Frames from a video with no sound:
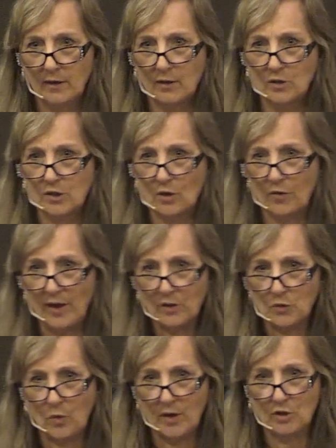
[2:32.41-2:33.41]
And so
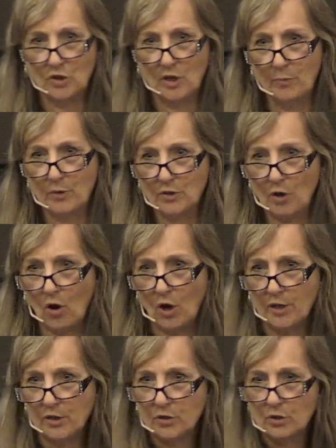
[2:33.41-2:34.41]
that's why the shepherd's
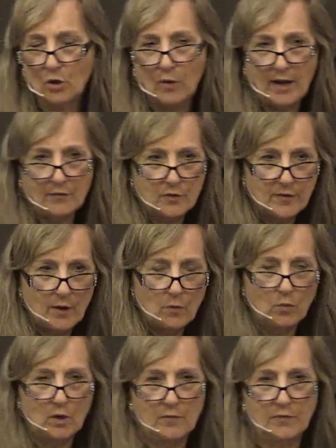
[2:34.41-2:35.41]
heart is to go after
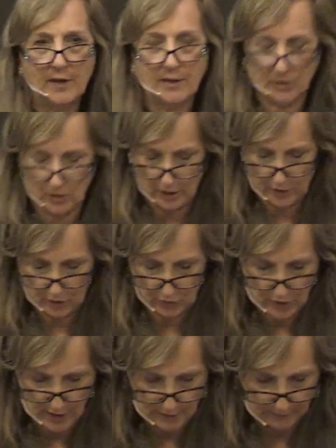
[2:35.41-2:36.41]
that one that has gone
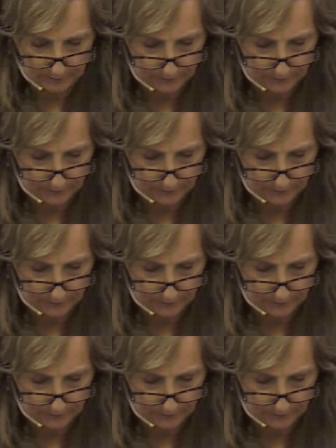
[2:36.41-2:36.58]
astray.